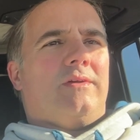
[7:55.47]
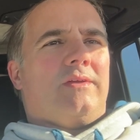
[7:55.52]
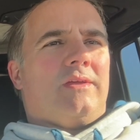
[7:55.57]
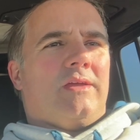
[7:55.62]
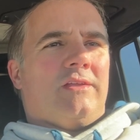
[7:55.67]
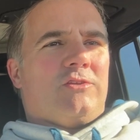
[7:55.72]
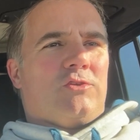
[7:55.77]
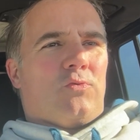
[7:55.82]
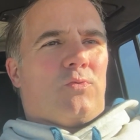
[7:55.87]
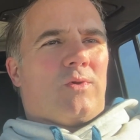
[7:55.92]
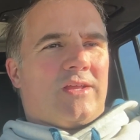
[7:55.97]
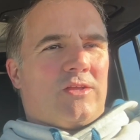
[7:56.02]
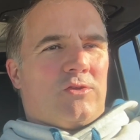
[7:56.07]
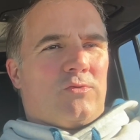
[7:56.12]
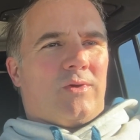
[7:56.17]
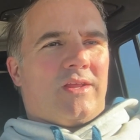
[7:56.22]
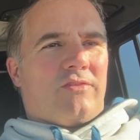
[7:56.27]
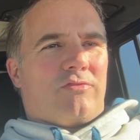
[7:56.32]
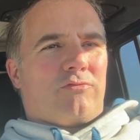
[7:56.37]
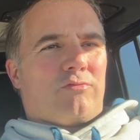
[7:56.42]
in
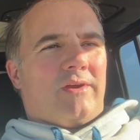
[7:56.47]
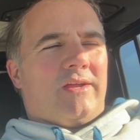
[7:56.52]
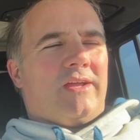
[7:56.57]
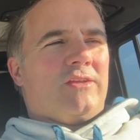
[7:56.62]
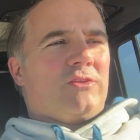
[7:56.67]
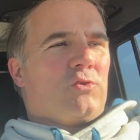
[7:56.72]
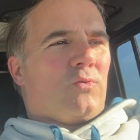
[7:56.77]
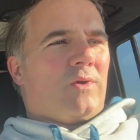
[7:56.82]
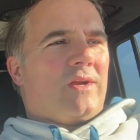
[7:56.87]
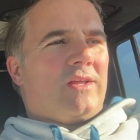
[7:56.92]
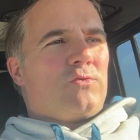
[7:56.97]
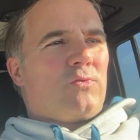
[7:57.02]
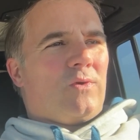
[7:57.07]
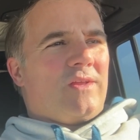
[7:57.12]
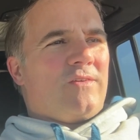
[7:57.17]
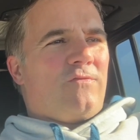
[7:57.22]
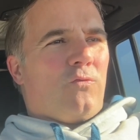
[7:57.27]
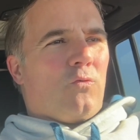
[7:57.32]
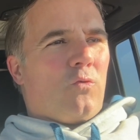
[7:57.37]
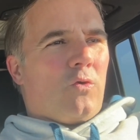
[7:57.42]
2023, and
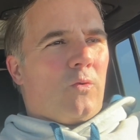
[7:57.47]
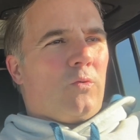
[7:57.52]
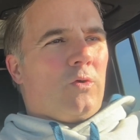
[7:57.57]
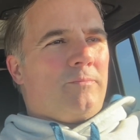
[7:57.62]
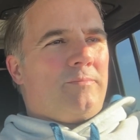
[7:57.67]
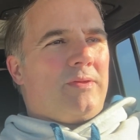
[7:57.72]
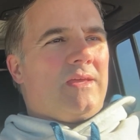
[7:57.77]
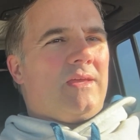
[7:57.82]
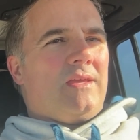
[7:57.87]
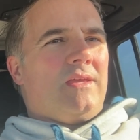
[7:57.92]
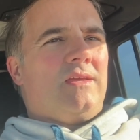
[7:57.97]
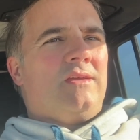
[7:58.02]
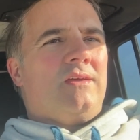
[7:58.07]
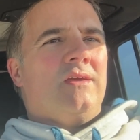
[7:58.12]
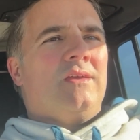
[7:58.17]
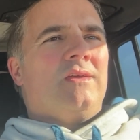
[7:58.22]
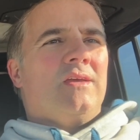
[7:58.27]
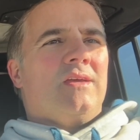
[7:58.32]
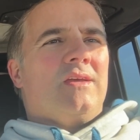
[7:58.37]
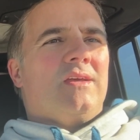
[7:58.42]
2024 will be
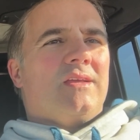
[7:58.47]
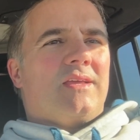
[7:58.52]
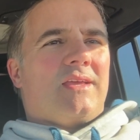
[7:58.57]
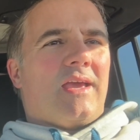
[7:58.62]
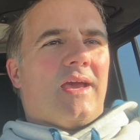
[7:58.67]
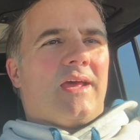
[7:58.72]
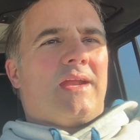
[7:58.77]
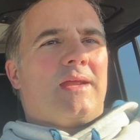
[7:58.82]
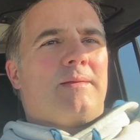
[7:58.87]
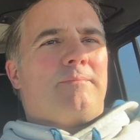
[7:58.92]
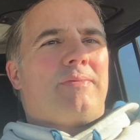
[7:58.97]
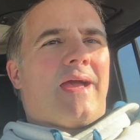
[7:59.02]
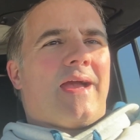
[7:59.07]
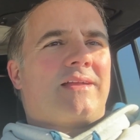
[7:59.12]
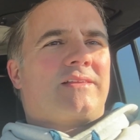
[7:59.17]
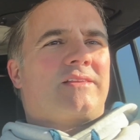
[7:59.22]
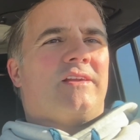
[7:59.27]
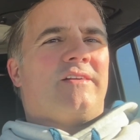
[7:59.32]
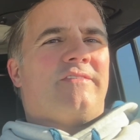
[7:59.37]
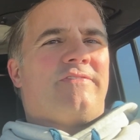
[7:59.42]
getting
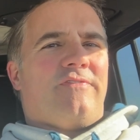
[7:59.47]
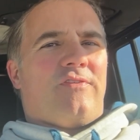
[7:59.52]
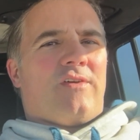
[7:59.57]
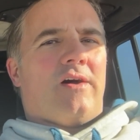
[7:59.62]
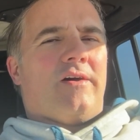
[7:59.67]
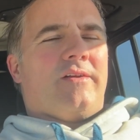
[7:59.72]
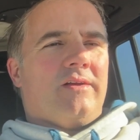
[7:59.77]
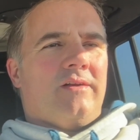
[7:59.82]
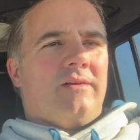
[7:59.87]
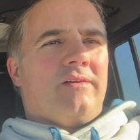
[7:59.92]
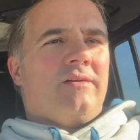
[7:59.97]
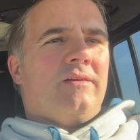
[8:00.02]
back to the front.